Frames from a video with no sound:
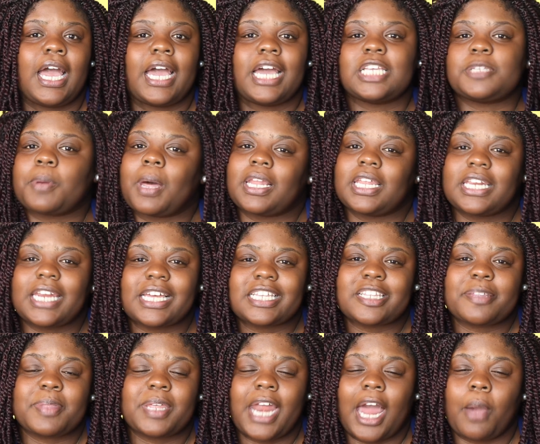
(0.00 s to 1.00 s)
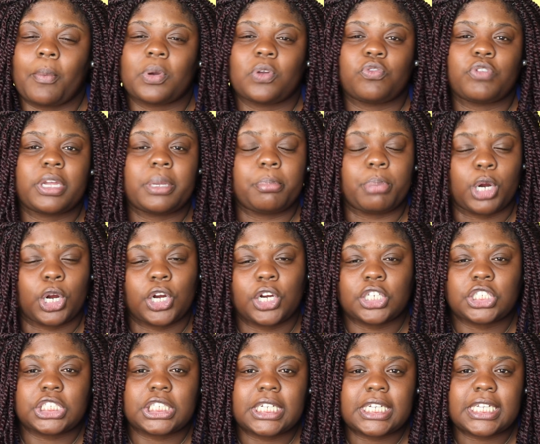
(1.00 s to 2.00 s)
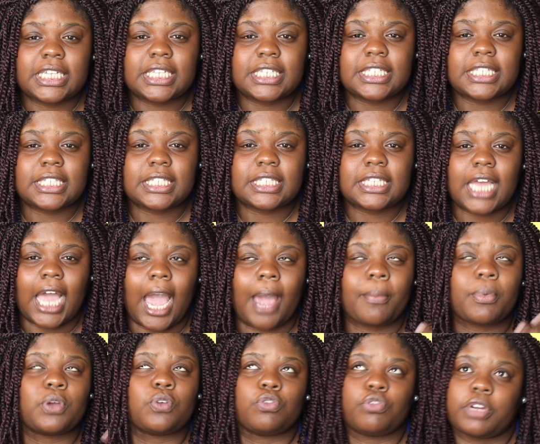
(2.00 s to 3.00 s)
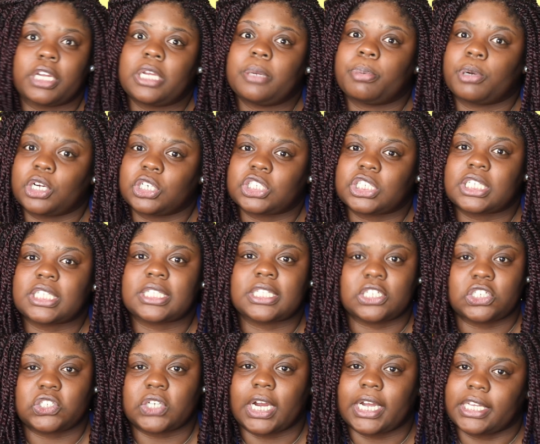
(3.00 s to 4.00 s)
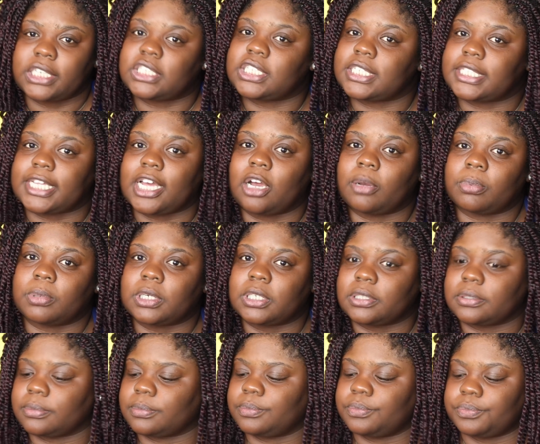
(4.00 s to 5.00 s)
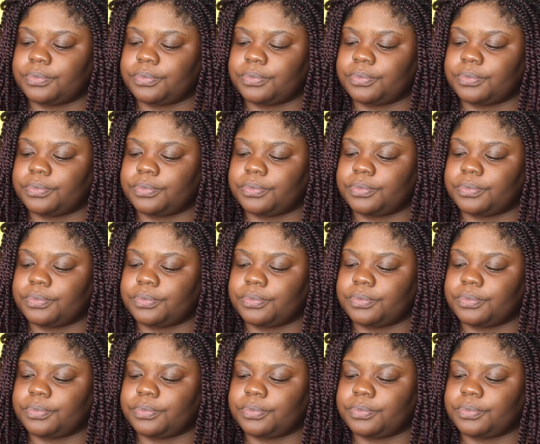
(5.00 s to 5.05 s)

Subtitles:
it's probably not something I would repurchase. I would repurchase the Dry Itchy Scalp one.